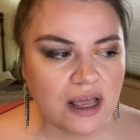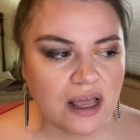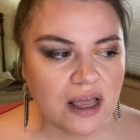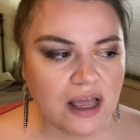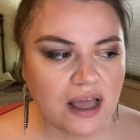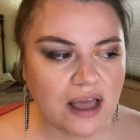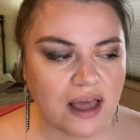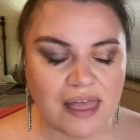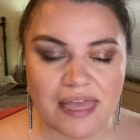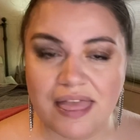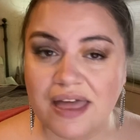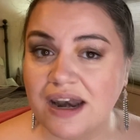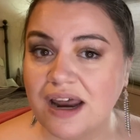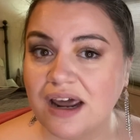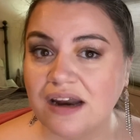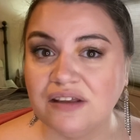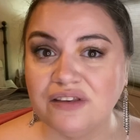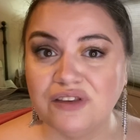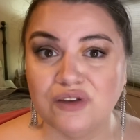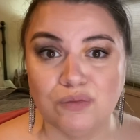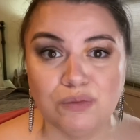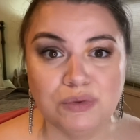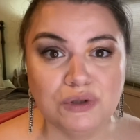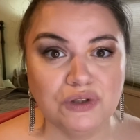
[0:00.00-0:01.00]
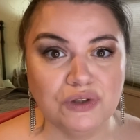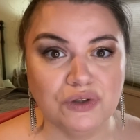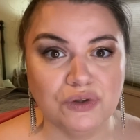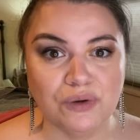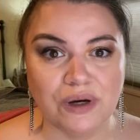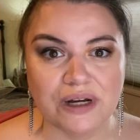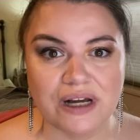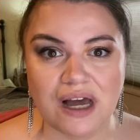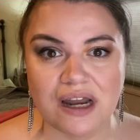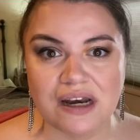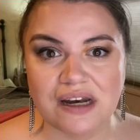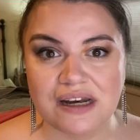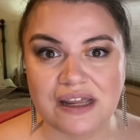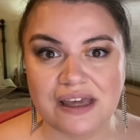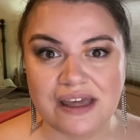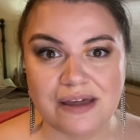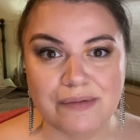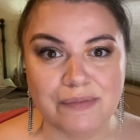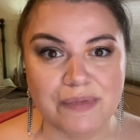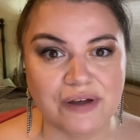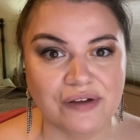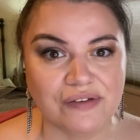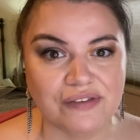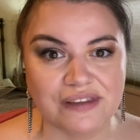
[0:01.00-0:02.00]
And then out of the blue, I got an
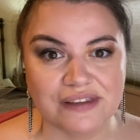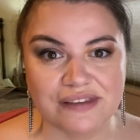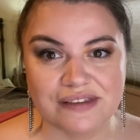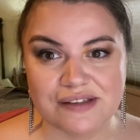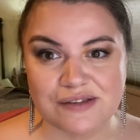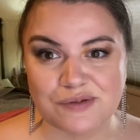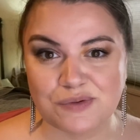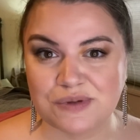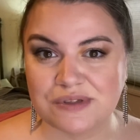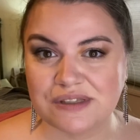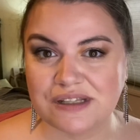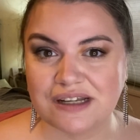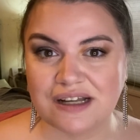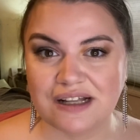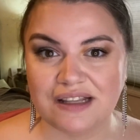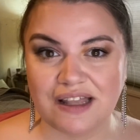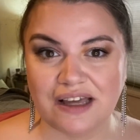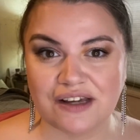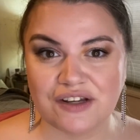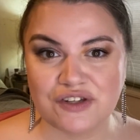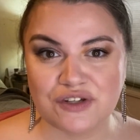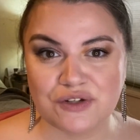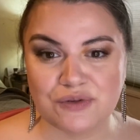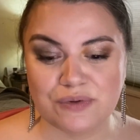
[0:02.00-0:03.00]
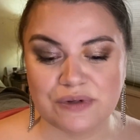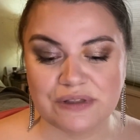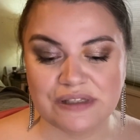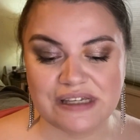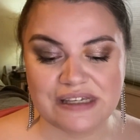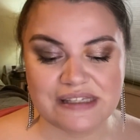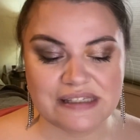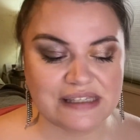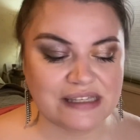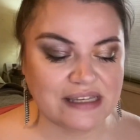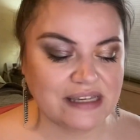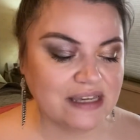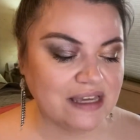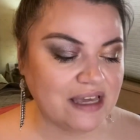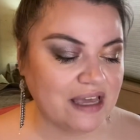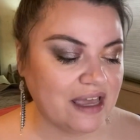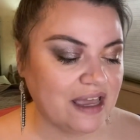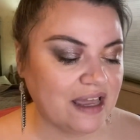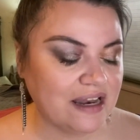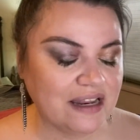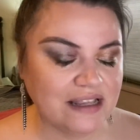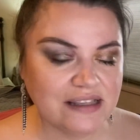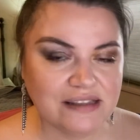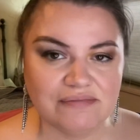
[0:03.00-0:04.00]
email that this was the collection releasing,
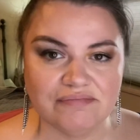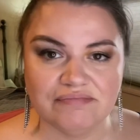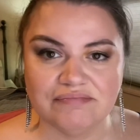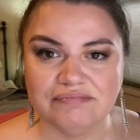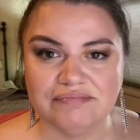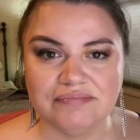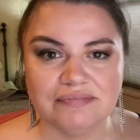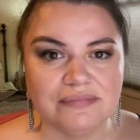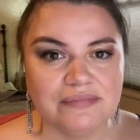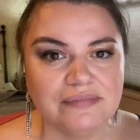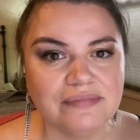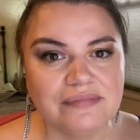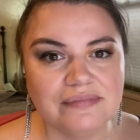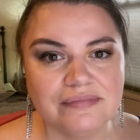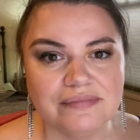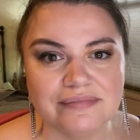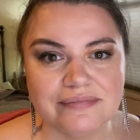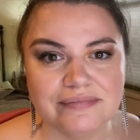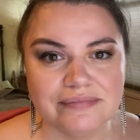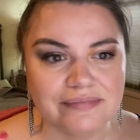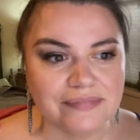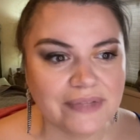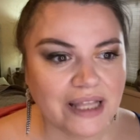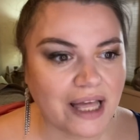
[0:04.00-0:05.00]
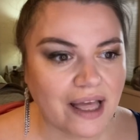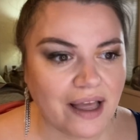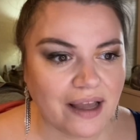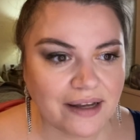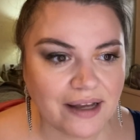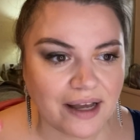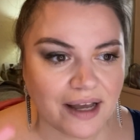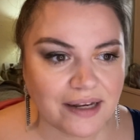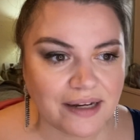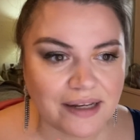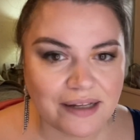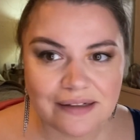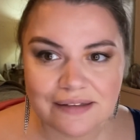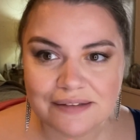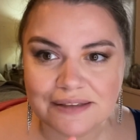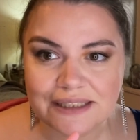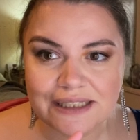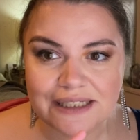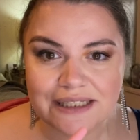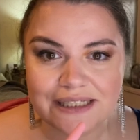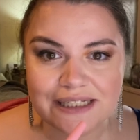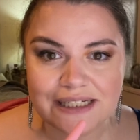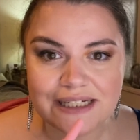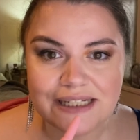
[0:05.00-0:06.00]
and I got it
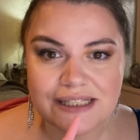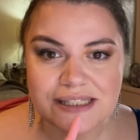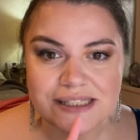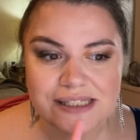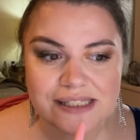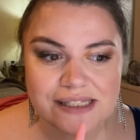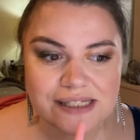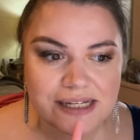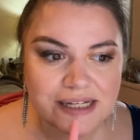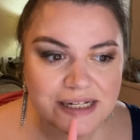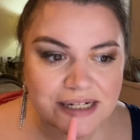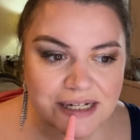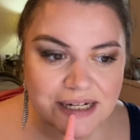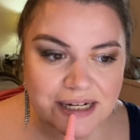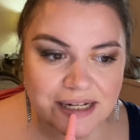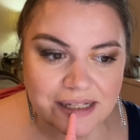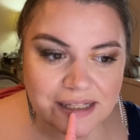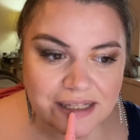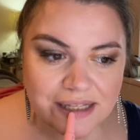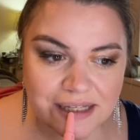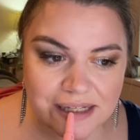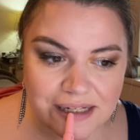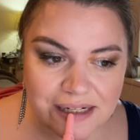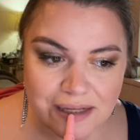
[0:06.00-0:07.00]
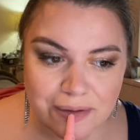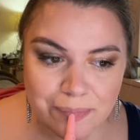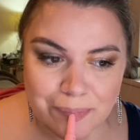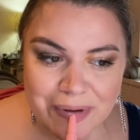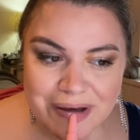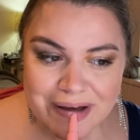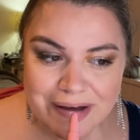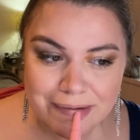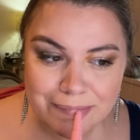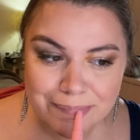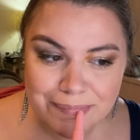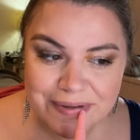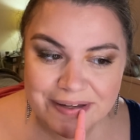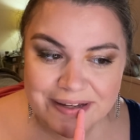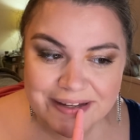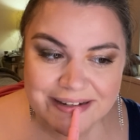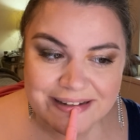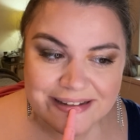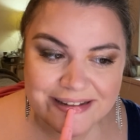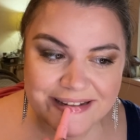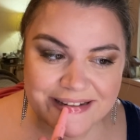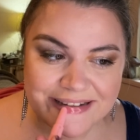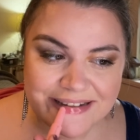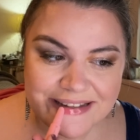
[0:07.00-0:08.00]
in an instant, and I'm happy I did.